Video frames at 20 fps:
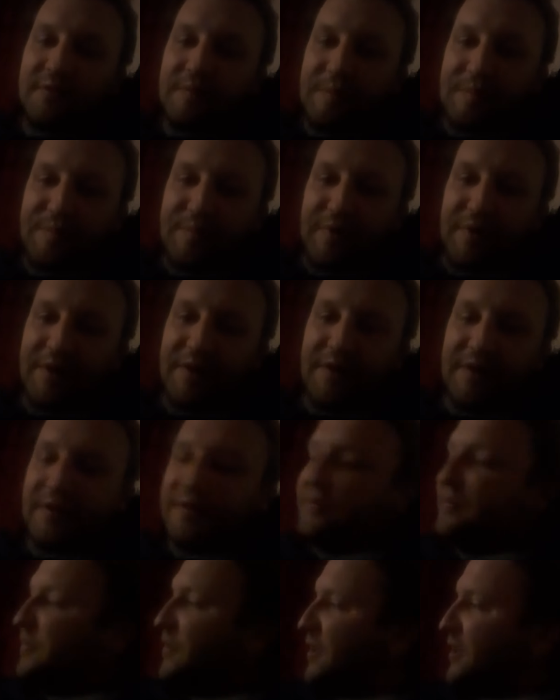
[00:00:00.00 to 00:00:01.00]

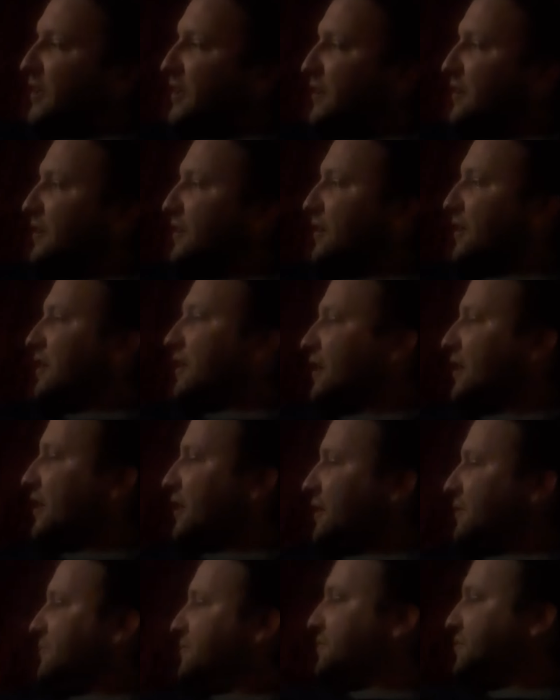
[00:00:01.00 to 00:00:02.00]
But man,
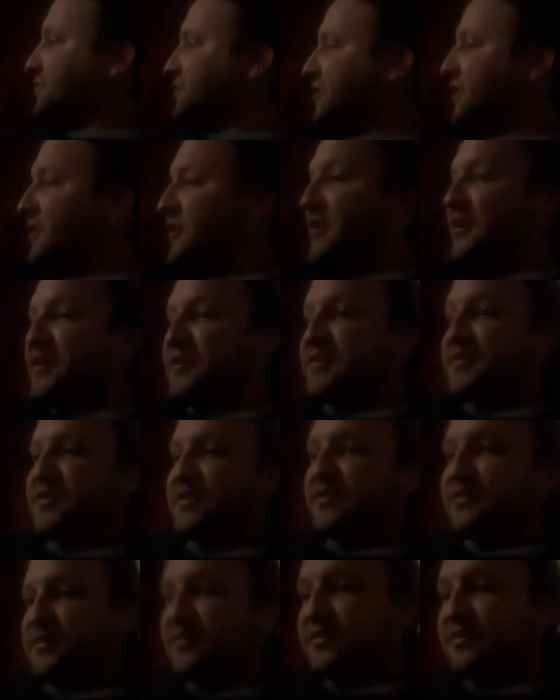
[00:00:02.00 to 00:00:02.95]
I'm serious